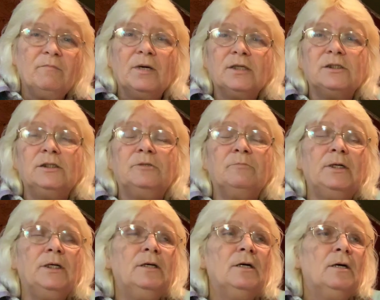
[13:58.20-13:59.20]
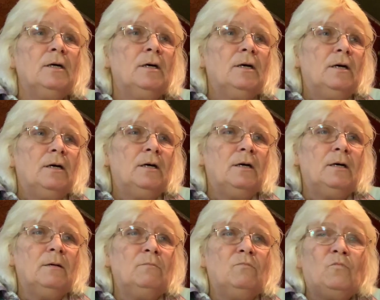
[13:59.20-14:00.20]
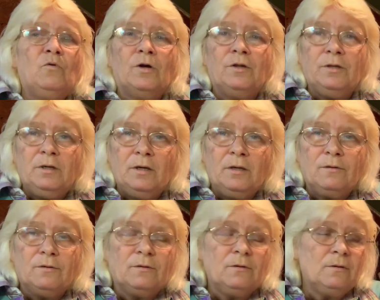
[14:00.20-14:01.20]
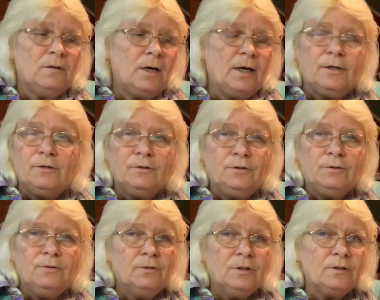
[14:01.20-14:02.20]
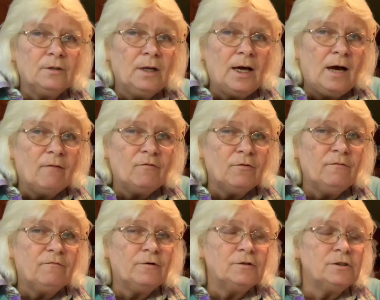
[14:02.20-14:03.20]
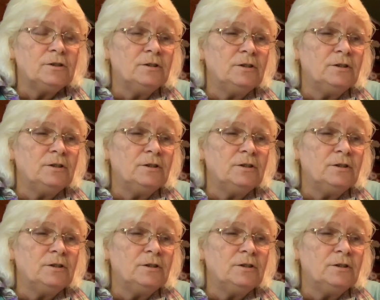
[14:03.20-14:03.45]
message me. One or the other. I couldn't do it until after the first of